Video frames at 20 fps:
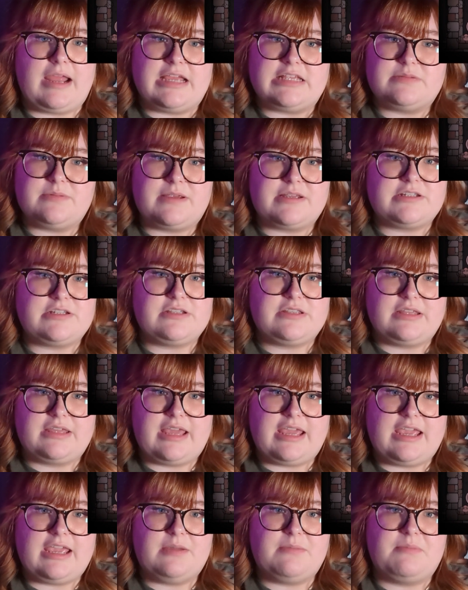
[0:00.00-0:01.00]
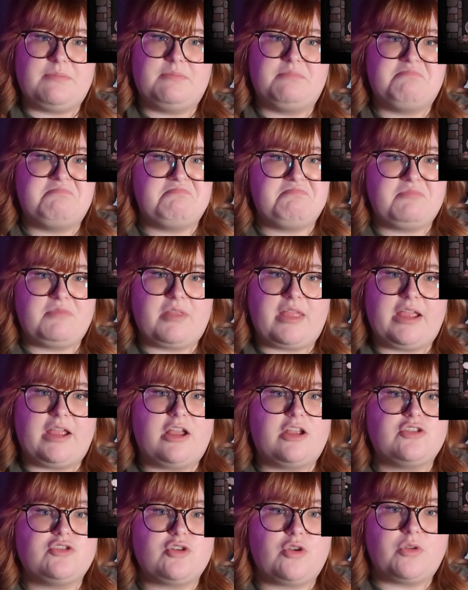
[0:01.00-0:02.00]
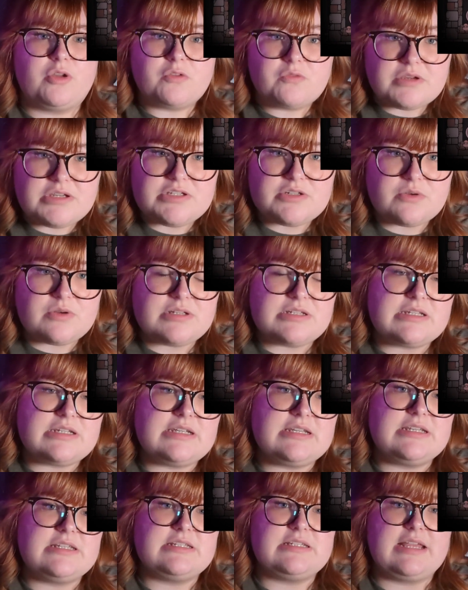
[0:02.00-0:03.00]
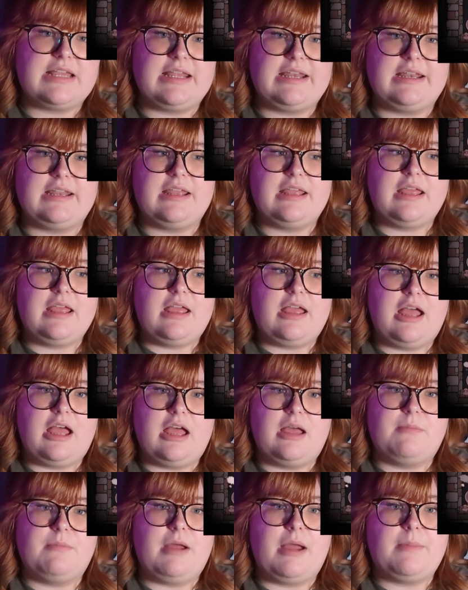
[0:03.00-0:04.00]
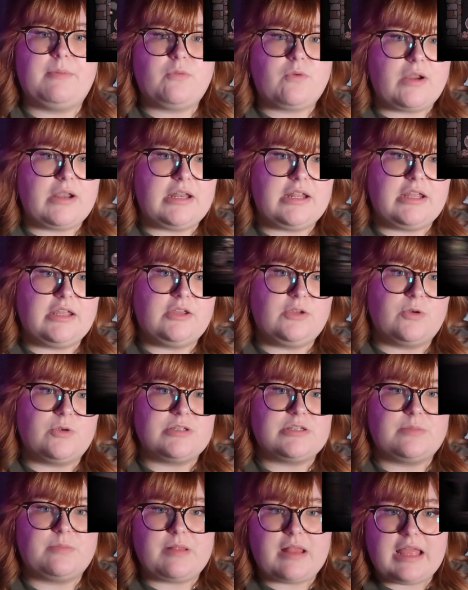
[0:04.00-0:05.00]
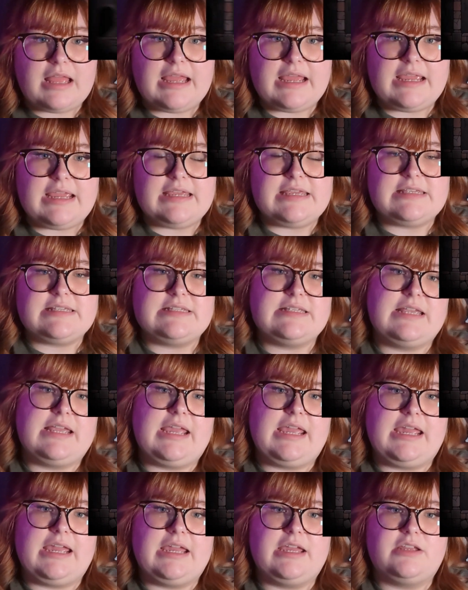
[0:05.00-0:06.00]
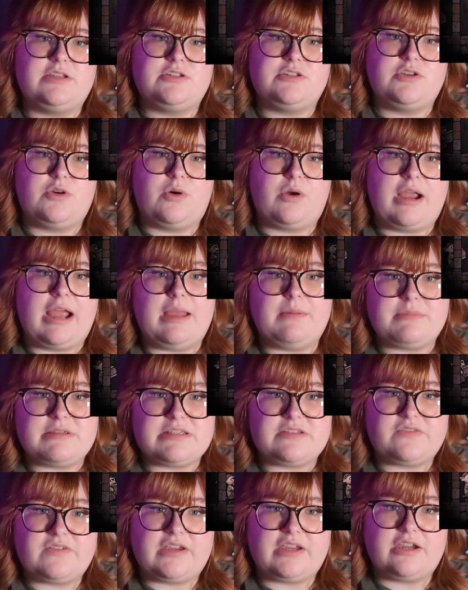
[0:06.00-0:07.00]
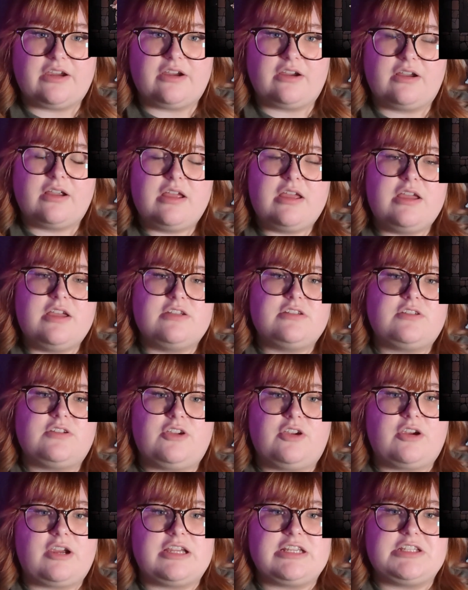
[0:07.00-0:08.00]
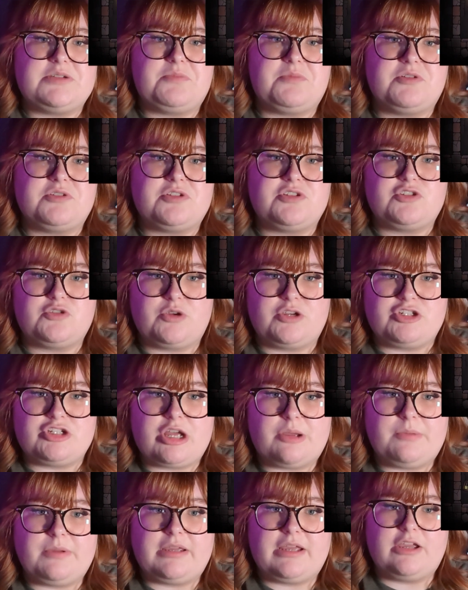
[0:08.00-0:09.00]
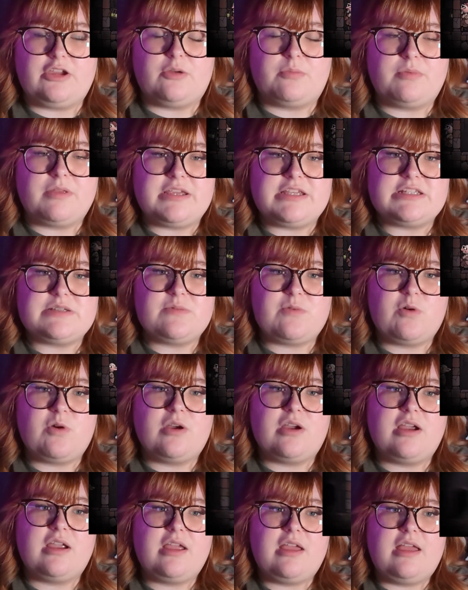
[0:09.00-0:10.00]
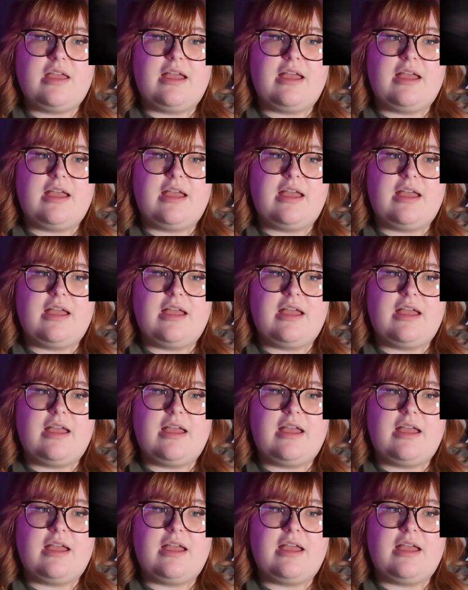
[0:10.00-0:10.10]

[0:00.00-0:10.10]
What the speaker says: aspects to the game, like controlling resources and upgrading your supplies and your atmosphere so that your customers enjoy shopping at your place more.